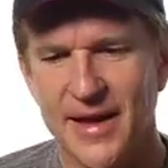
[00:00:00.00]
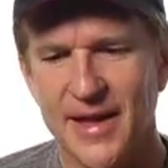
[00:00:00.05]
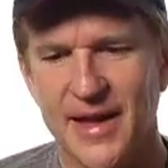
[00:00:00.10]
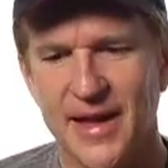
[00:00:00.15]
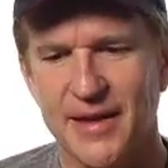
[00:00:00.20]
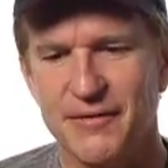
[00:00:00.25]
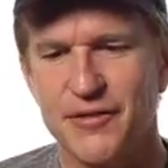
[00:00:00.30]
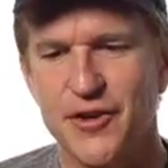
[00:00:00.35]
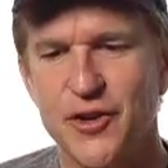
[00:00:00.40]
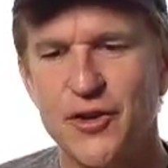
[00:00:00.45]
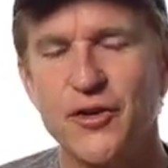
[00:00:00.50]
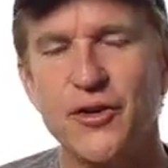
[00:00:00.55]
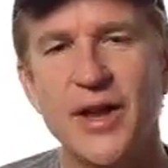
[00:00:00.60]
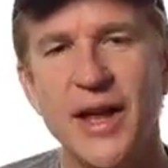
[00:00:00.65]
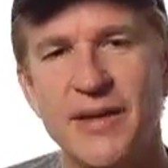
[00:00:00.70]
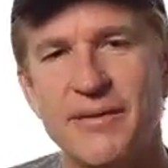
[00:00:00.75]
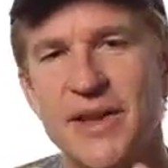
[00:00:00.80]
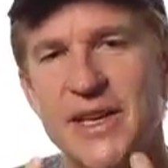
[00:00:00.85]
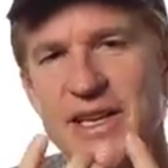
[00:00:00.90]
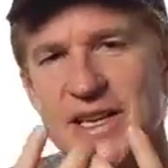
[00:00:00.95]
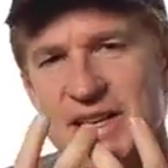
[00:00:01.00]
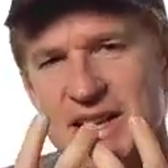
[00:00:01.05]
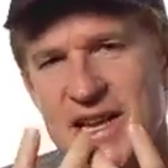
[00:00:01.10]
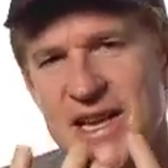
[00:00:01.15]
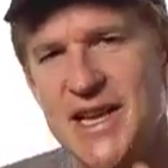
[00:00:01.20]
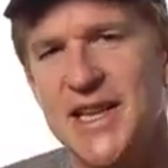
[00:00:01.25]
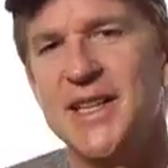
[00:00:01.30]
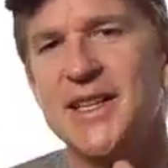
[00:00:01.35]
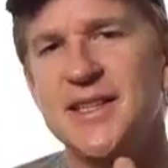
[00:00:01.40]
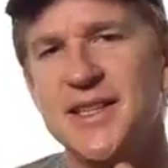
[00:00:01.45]
if you don't have a
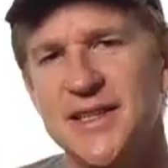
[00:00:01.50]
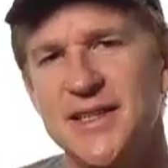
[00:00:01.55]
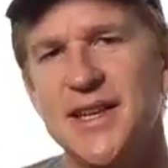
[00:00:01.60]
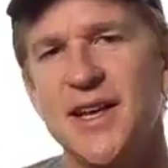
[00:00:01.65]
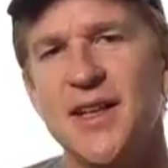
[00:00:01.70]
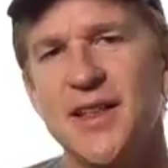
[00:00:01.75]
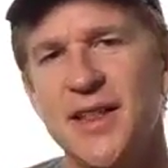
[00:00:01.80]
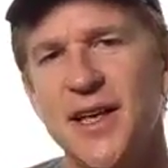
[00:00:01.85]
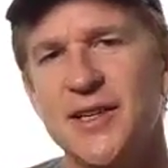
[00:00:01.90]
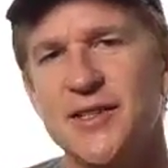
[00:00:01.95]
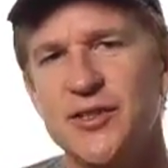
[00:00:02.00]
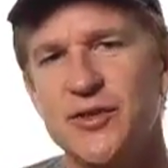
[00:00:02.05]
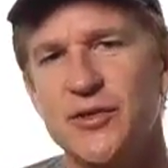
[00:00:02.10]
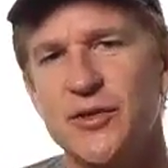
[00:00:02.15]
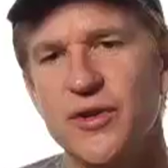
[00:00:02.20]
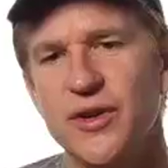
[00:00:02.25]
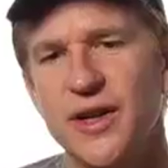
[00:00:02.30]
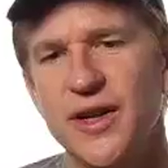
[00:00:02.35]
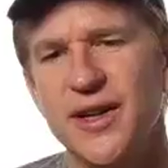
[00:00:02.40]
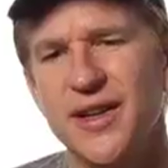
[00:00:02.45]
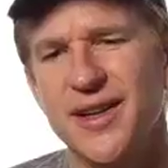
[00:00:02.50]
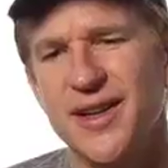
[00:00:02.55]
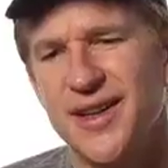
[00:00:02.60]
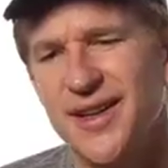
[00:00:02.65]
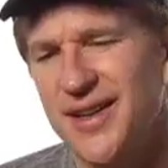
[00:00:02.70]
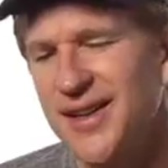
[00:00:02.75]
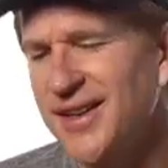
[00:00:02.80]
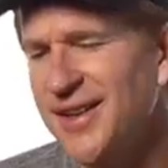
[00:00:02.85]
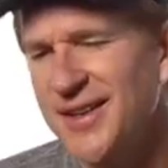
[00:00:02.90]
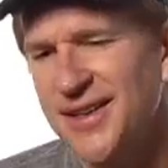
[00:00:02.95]
need to tell that story,
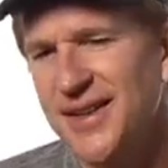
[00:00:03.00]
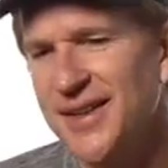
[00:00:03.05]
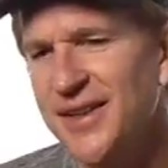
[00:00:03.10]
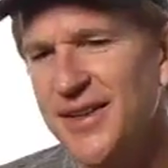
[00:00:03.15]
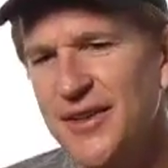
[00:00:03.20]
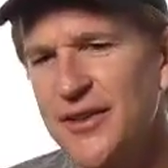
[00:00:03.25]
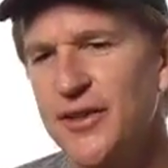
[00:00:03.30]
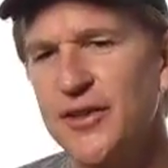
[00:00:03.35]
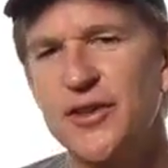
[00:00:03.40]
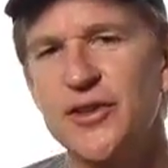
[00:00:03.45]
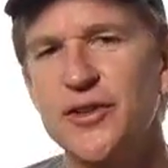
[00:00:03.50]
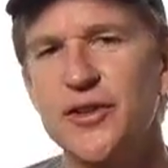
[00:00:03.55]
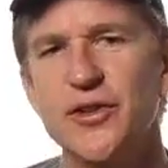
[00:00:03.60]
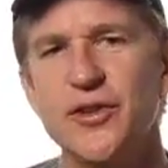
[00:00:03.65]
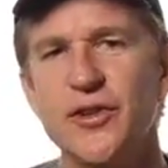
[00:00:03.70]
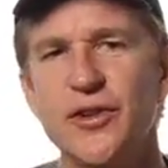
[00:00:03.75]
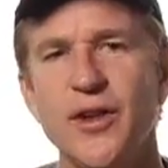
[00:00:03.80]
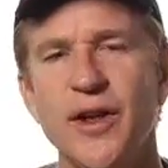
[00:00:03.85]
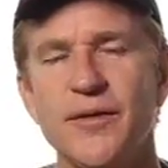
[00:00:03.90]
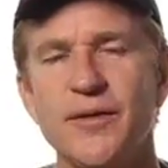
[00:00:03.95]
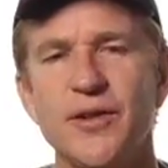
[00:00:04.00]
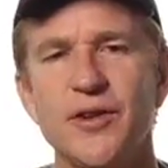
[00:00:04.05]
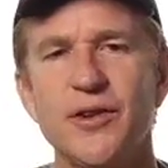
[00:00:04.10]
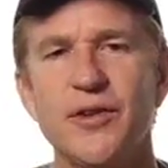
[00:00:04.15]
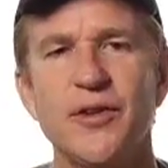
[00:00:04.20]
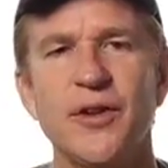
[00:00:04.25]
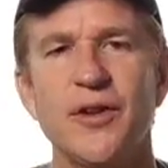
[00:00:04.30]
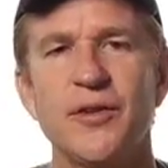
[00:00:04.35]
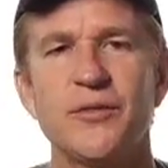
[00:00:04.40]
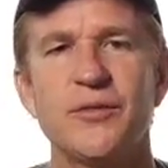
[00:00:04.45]
you, you, you, have,
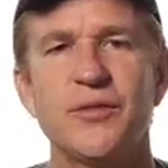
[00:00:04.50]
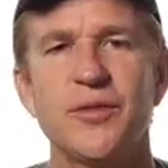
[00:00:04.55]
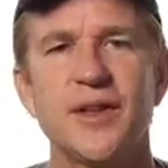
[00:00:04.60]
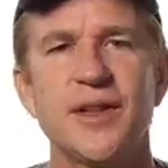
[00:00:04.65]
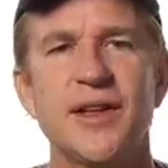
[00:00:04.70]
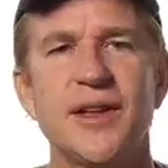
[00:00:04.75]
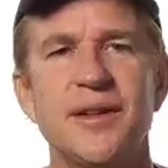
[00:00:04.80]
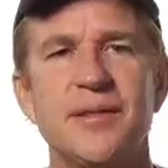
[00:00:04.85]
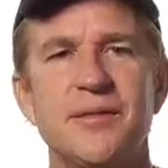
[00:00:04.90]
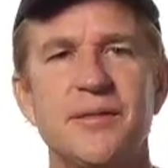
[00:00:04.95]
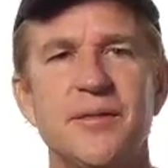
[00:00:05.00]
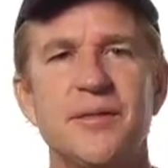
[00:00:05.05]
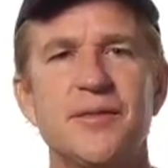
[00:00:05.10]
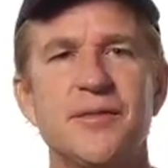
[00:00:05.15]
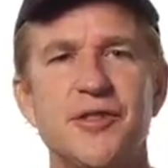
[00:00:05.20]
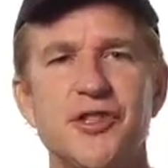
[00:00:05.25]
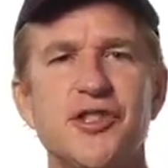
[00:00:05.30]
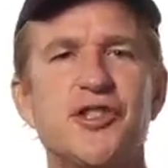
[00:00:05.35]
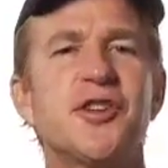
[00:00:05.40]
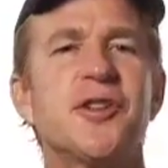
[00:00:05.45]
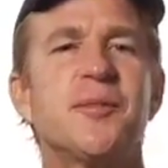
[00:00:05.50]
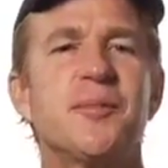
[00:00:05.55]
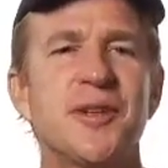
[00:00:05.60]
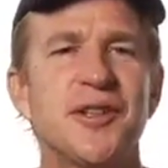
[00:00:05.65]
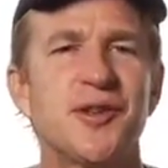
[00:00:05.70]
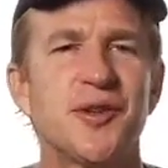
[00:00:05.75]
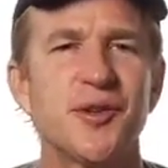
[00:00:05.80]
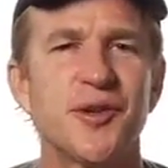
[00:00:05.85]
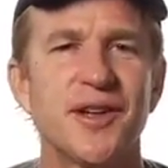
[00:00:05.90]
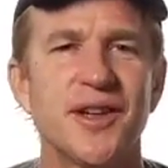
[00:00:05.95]
you don't really, you shouldn't
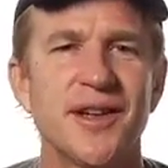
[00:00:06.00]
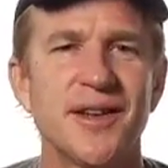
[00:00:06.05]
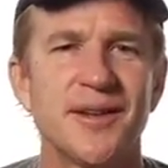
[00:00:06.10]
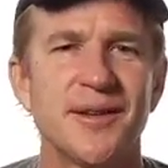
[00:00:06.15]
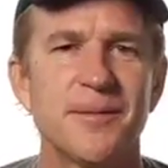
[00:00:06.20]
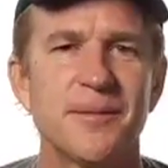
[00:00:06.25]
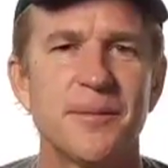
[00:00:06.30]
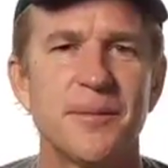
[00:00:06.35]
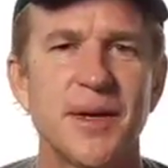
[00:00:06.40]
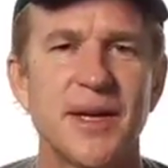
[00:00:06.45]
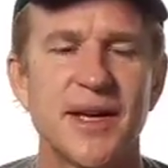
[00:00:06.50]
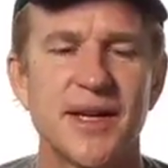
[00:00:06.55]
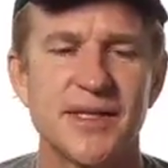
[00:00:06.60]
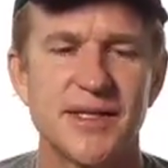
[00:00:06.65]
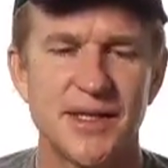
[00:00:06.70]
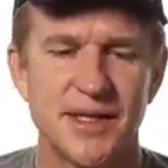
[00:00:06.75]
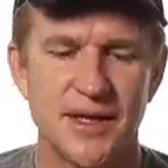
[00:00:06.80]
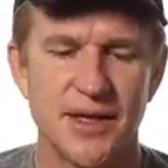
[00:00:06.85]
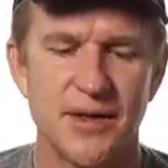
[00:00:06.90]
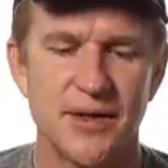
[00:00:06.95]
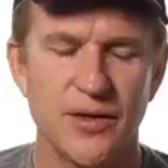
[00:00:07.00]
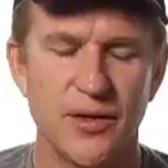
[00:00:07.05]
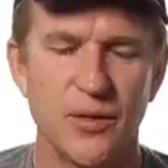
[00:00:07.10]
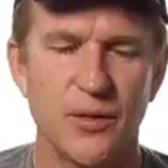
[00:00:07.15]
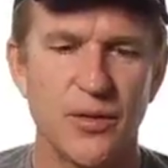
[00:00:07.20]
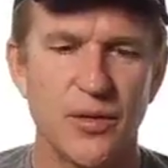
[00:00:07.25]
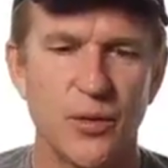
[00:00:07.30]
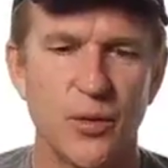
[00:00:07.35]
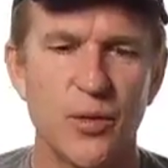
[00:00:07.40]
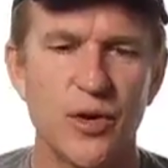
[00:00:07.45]
be doing it because
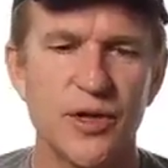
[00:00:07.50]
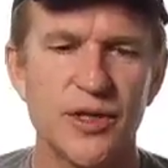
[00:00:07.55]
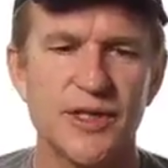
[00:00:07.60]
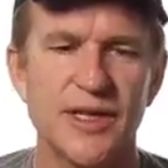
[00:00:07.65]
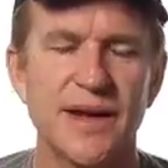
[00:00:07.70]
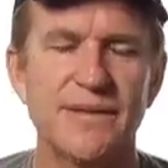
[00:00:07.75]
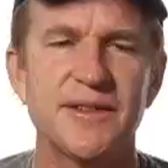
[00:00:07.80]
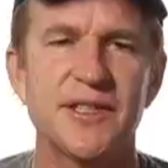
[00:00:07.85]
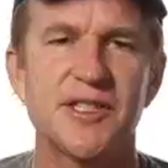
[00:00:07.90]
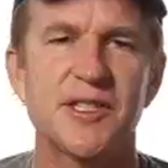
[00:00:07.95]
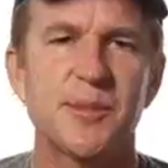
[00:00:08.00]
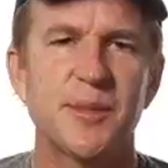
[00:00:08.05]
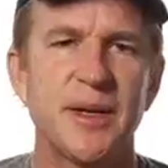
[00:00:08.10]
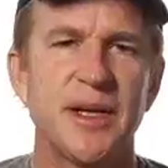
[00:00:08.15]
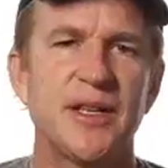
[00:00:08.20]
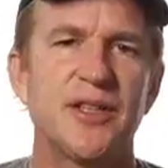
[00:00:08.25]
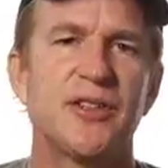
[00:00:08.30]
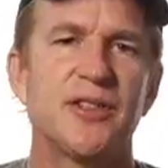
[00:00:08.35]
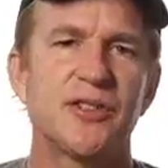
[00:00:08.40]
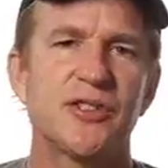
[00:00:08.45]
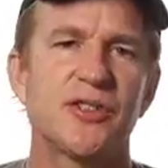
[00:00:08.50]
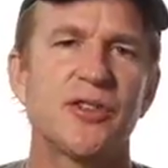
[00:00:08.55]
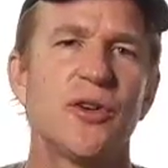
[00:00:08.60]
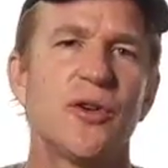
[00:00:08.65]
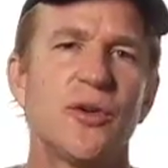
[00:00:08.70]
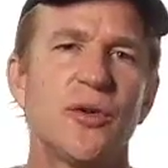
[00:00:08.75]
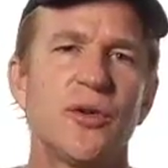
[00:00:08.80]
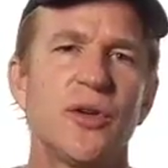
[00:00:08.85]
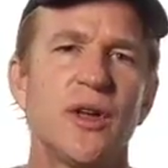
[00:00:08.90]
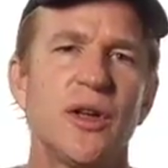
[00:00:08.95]
the, the words have to speak to you
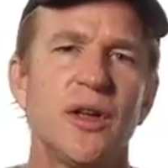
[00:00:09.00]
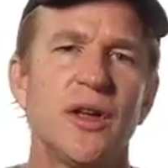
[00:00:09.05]
so,